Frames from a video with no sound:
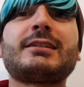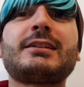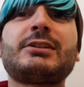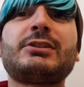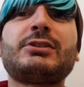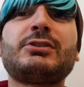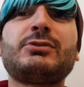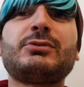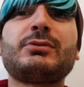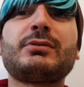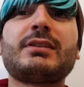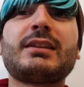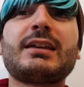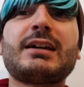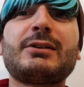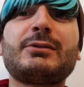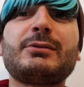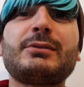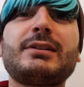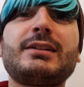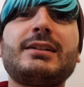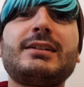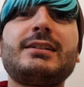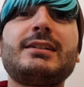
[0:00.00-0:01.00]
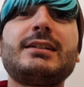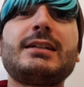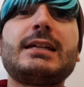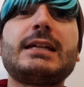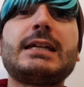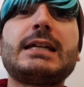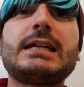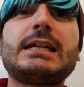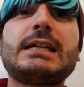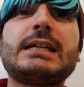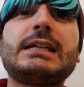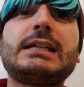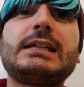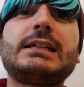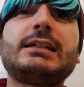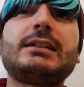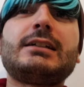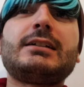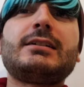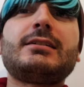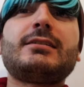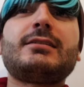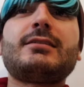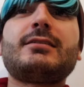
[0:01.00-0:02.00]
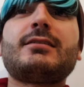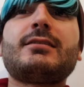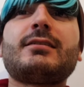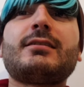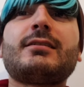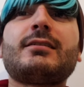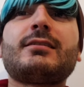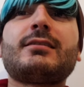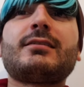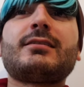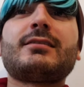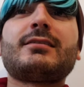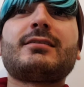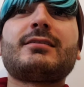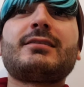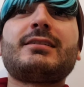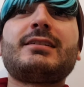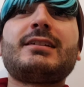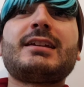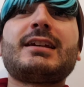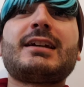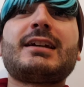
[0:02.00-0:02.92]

could do it that way. I